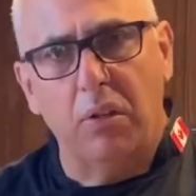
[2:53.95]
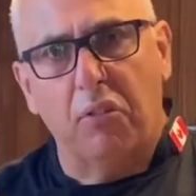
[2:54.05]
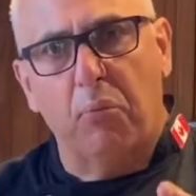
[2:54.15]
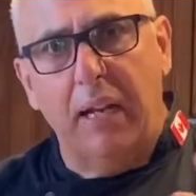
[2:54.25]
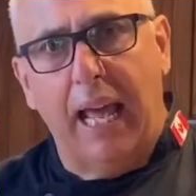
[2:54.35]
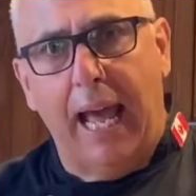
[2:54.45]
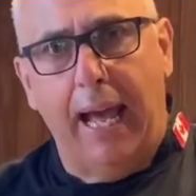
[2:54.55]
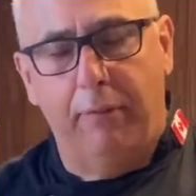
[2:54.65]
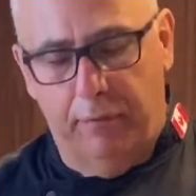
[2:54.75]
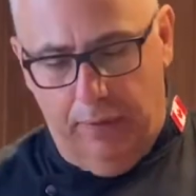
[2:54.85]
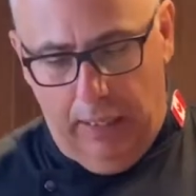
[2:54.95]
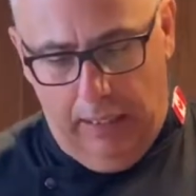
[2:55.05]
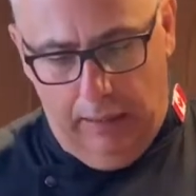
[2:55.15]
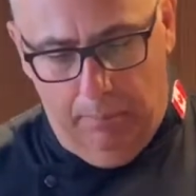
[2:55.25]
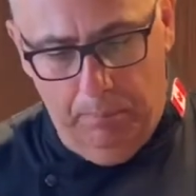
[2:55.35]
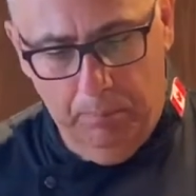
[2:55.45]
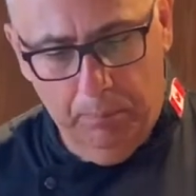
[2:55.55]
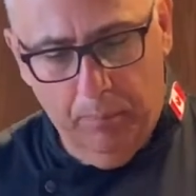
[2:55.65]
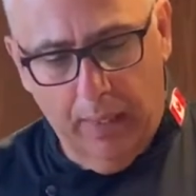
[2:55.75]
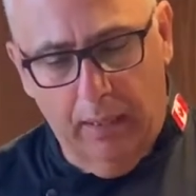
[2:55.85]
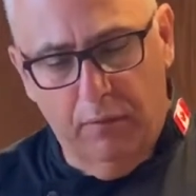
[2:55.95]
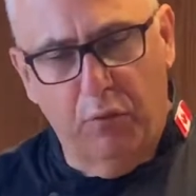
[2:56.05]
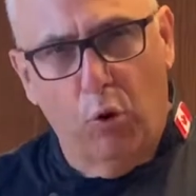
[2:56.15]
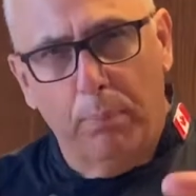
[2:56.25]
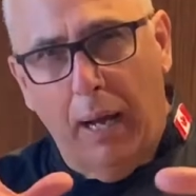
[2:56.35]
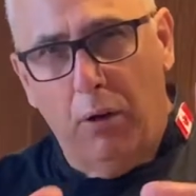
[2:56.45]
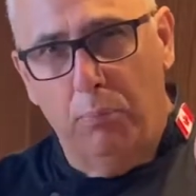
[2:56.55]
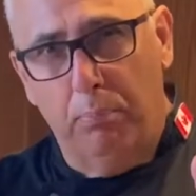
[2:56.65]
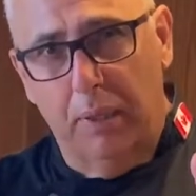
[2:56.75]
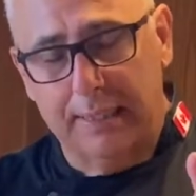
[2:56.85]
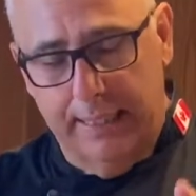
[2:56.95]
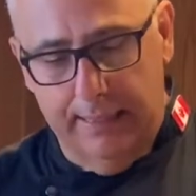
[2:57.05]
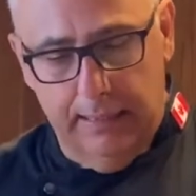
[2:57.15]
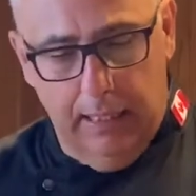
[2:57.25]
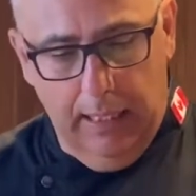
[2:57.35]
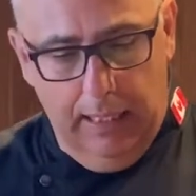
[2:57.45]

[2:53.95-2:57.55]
a 3.5, 4-pound brisket.